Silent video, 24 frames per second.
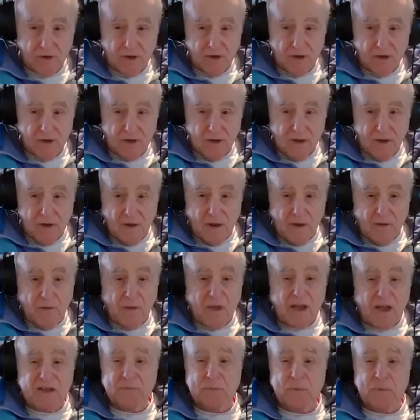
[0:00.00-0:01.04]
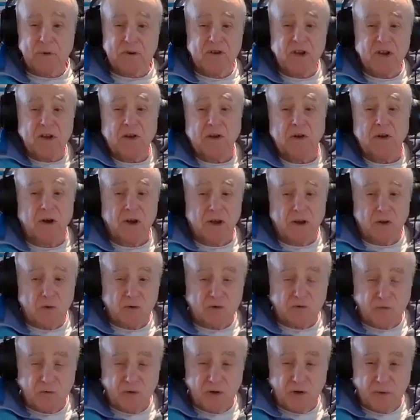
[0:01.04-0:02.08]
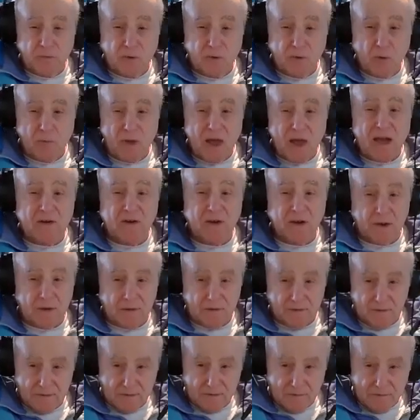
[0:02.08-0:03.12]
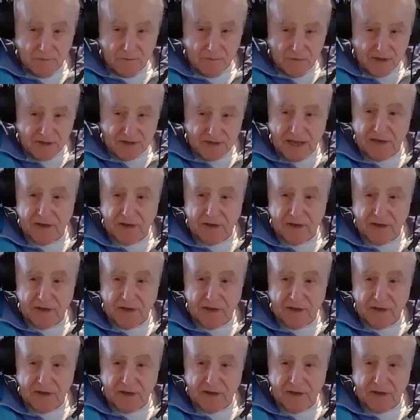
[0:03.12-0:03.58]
right that's yes. particularly useful in romantic things.